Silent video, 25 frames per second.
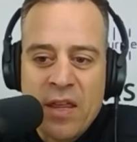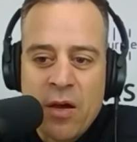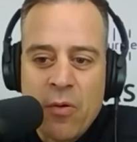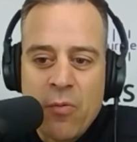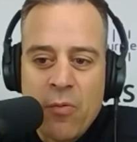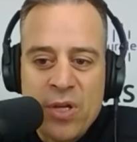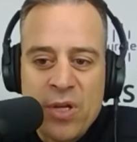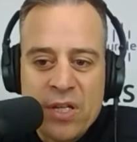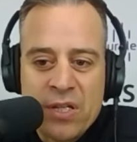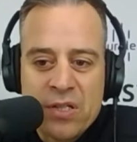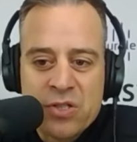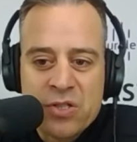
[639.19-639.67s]

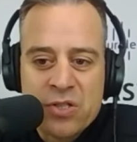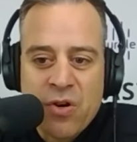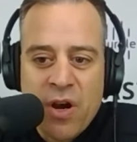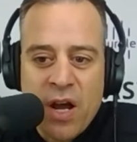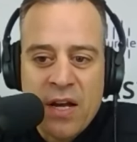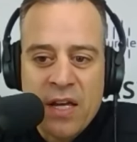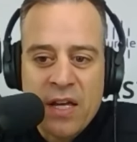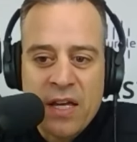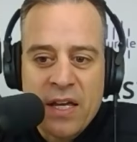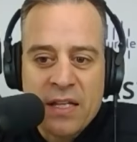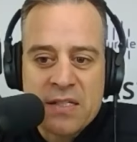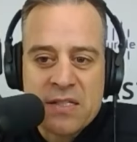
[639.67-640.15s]
that we can
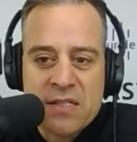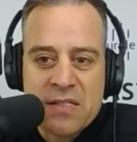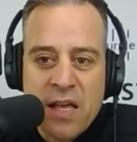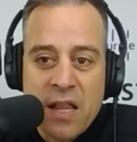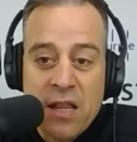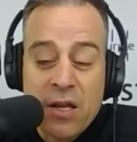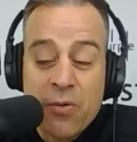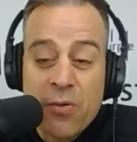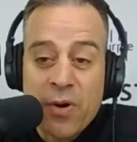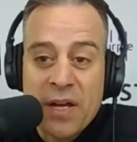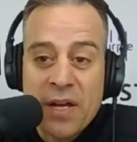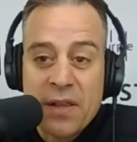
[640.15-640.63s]
try to
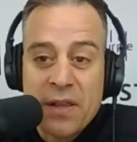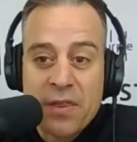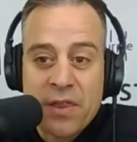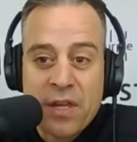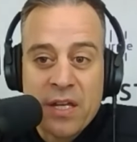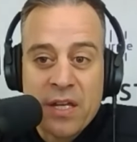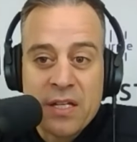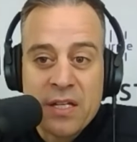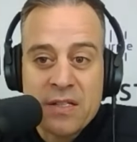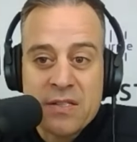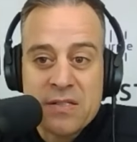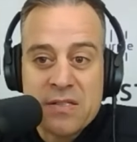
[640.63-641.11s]
accelerate
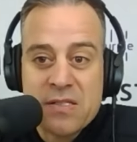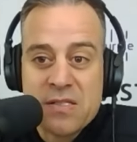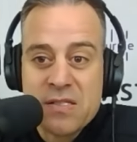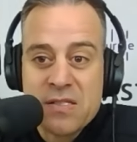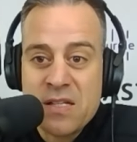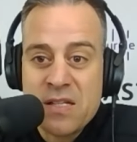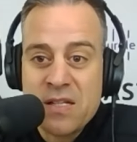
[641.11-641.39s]
things.